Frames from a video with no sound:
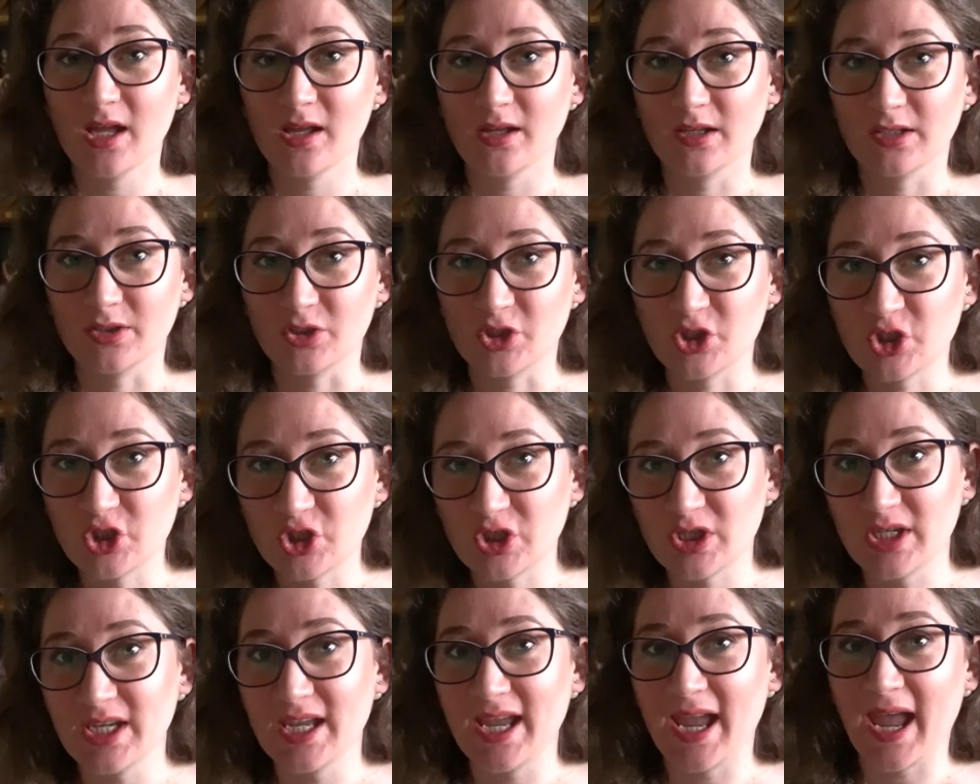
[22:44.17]

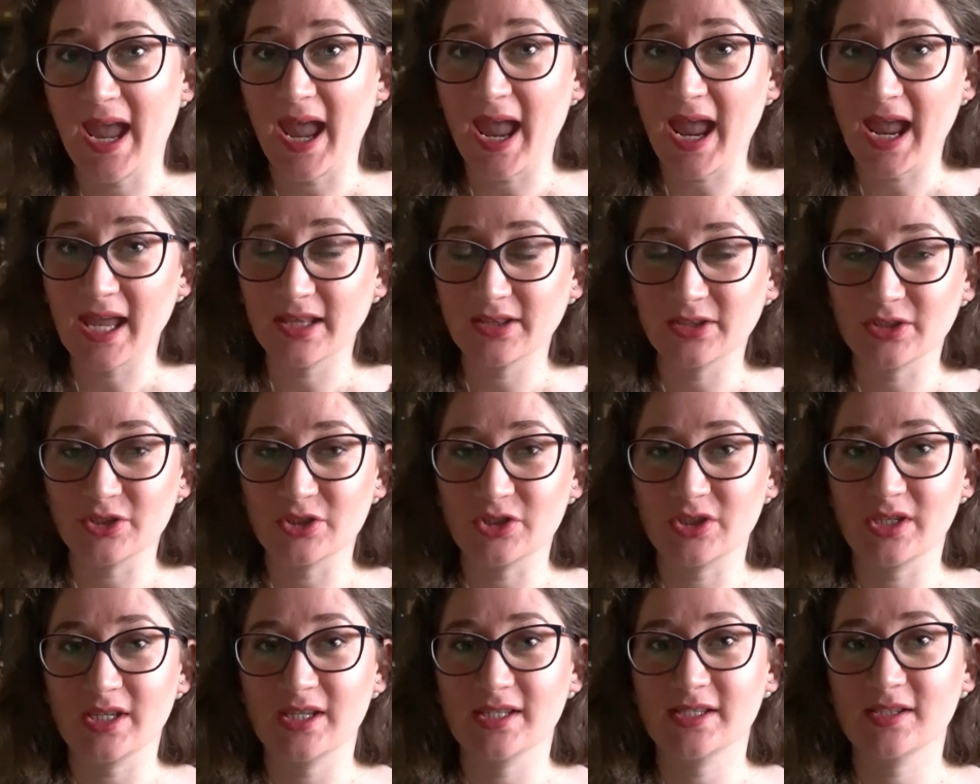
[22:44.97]
chi
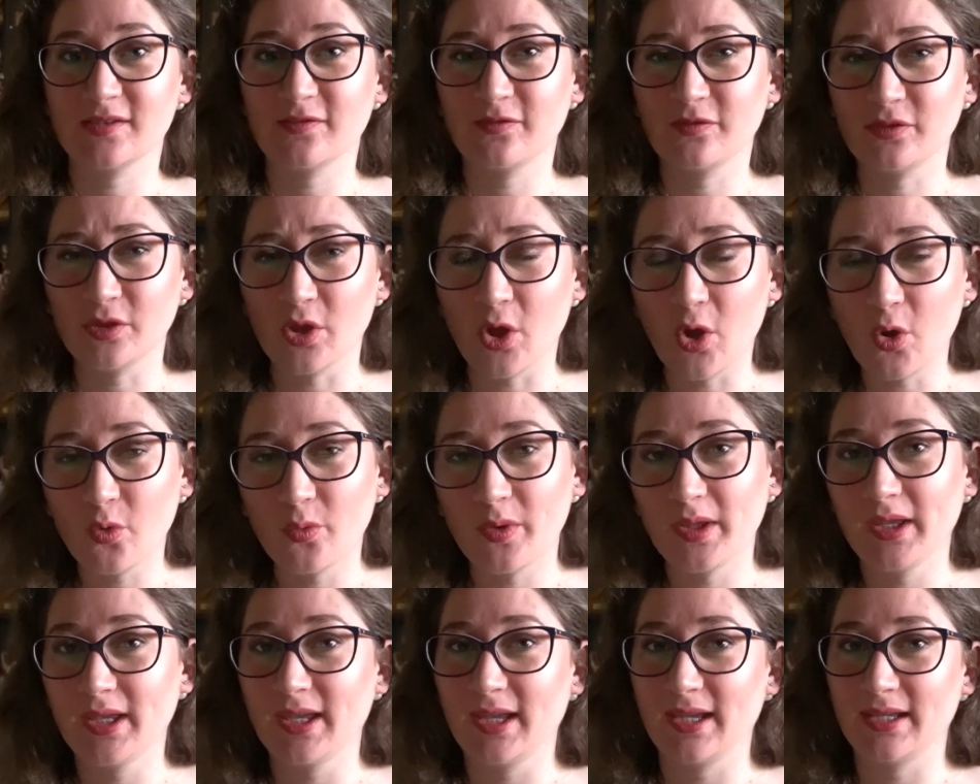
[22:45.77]
energy is
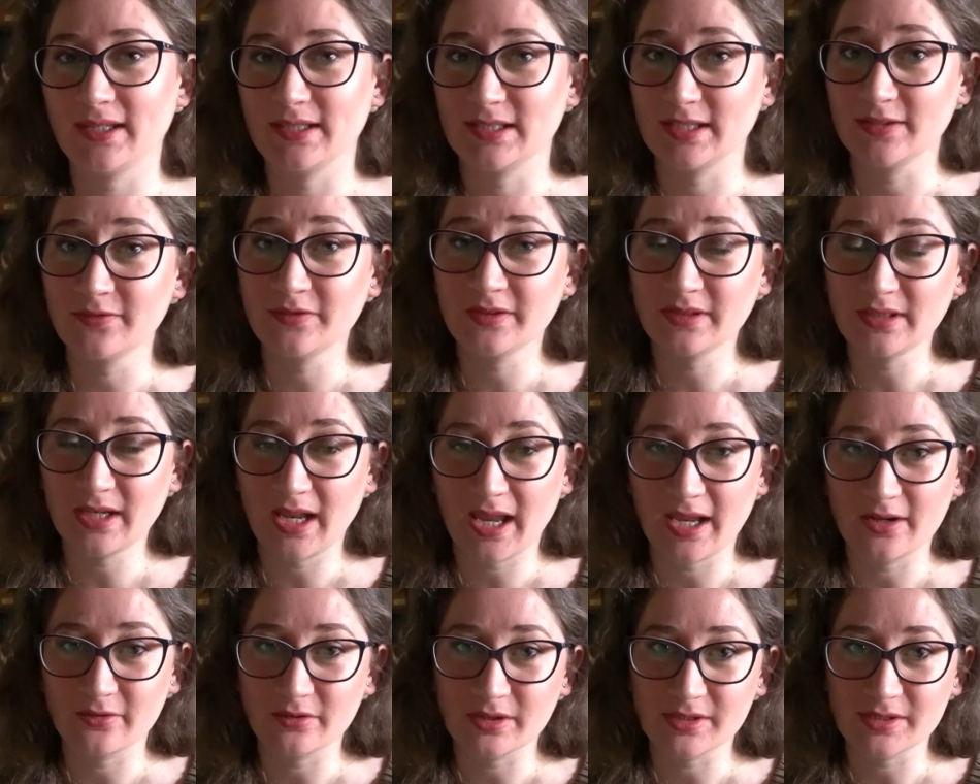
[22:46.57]
flowing in different
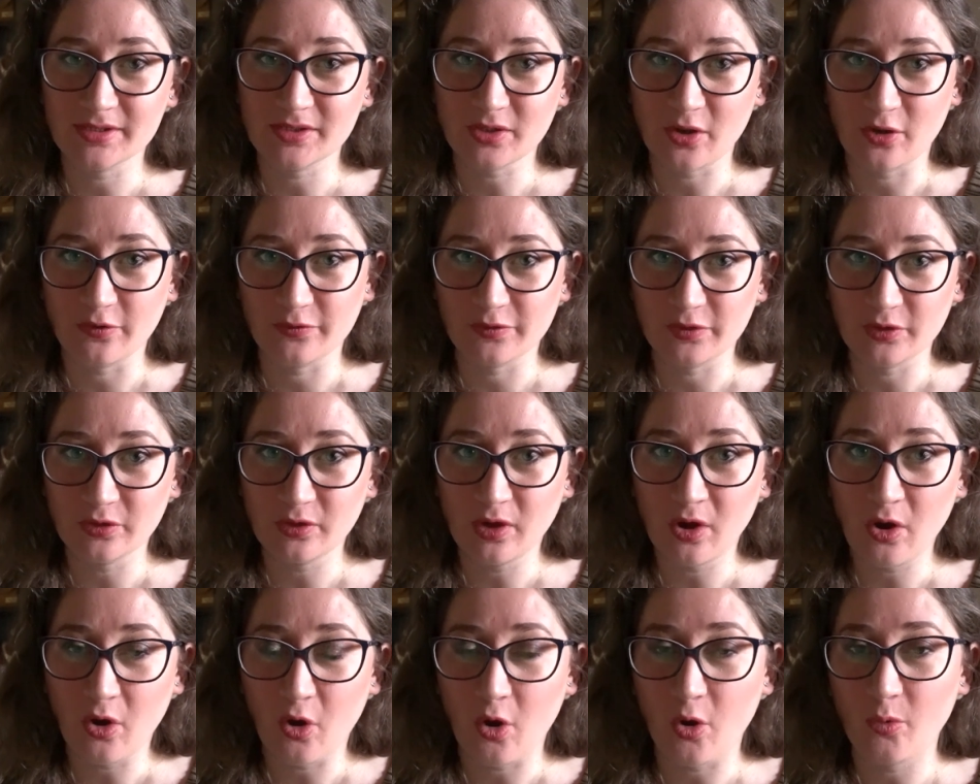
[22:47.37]
areas of your
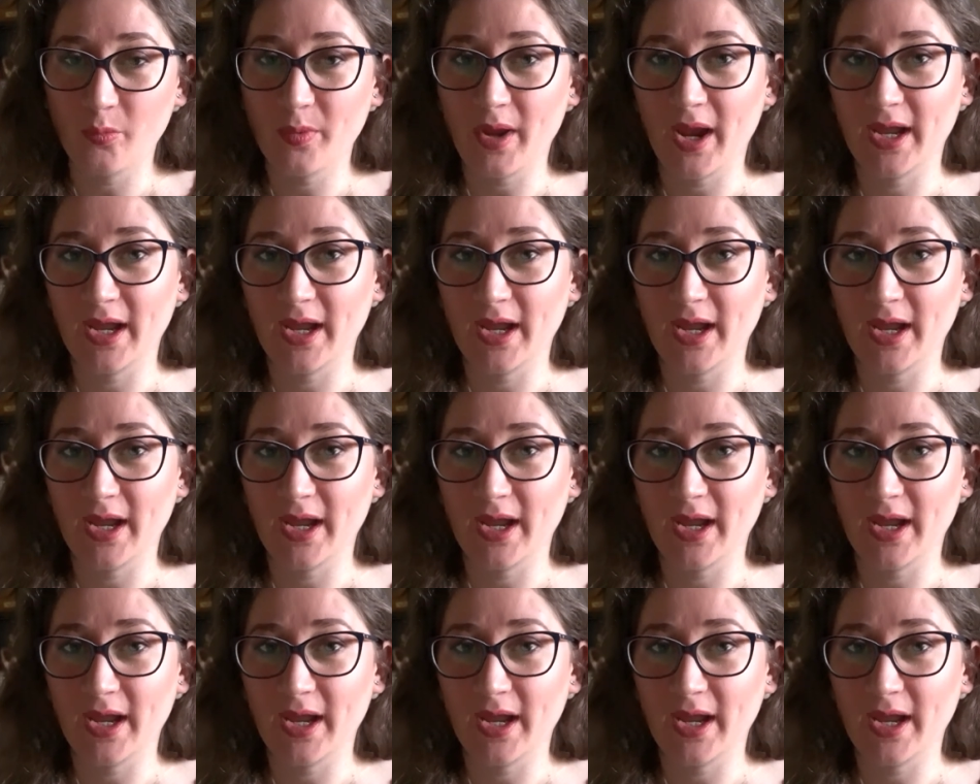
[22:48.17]
home,